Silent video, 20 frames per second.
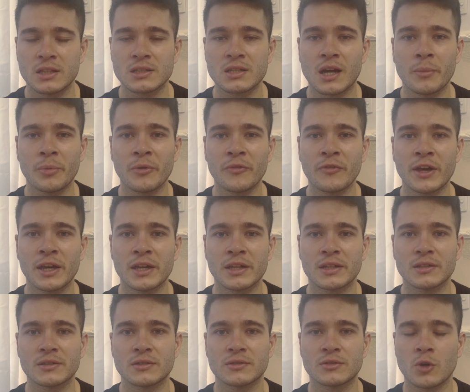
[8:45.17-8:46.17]
top of that,
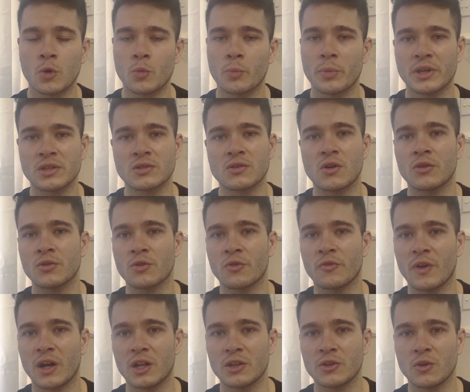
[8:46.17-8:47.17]
don't base all your
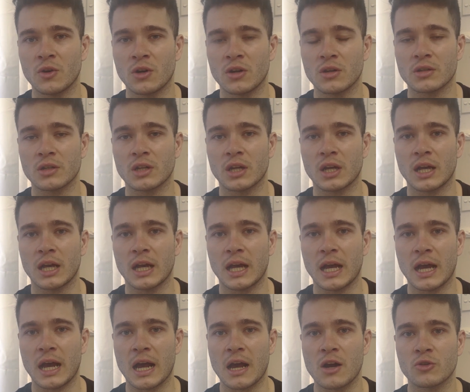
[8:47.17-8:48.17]
value on
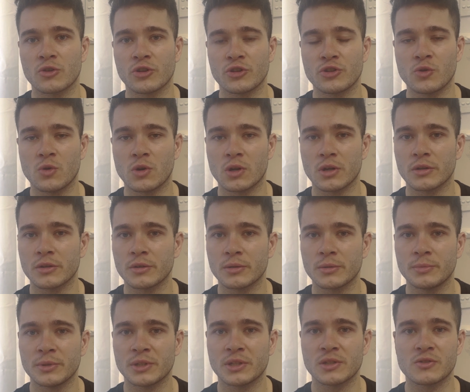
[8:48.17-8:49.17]
how good you are
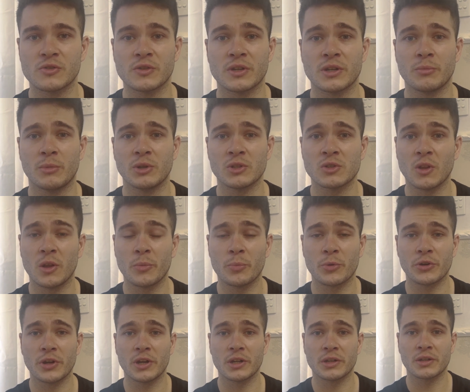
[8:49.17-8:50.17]
because you can muscle up or
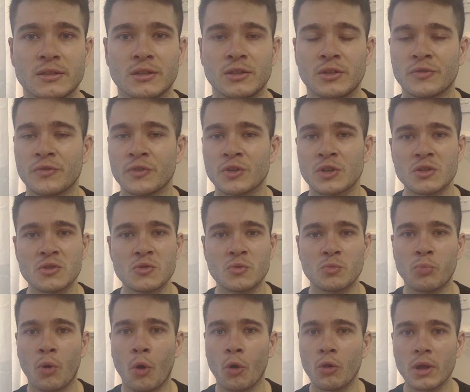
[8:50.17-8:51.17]
not. If you can do
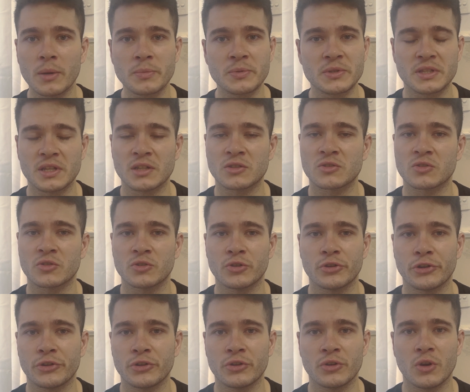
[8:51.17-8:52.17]
pull-ups, that's
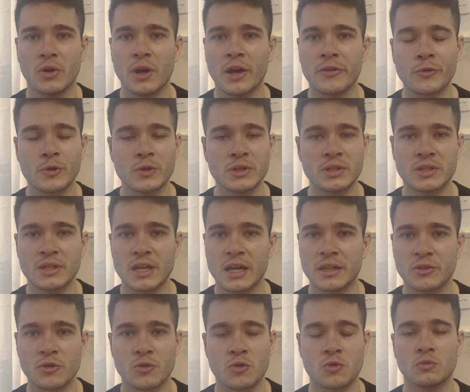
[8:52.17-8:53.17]
good. You know, everyone's at
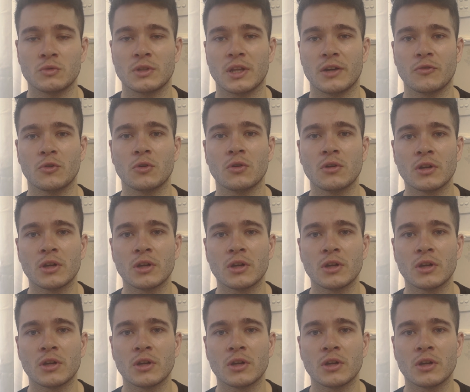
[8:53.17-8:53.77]
their own level.